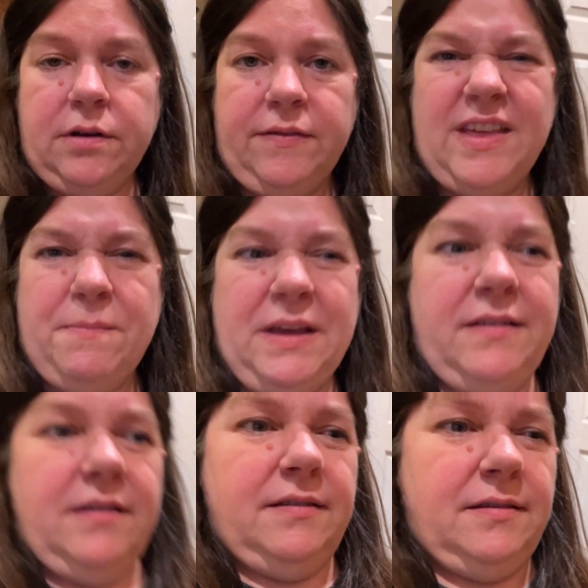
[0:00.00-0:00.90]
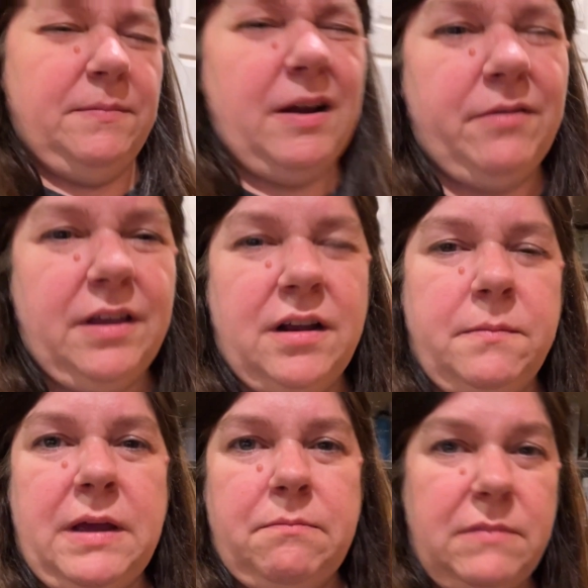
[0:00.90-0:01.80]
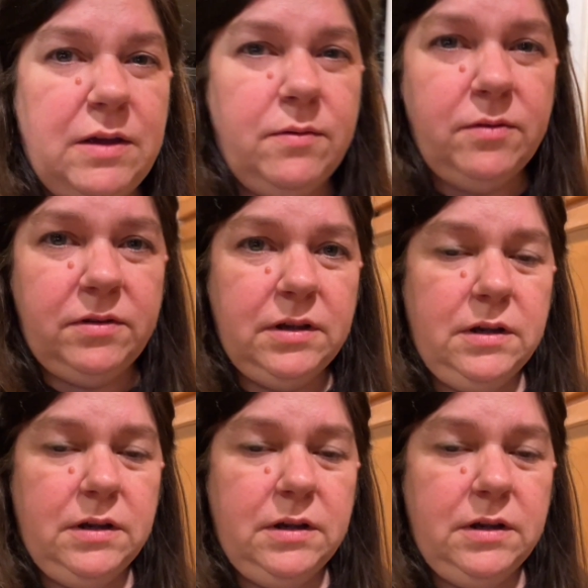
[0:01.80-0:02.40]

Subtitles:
if that makes sense. I'm not really gonna make meals.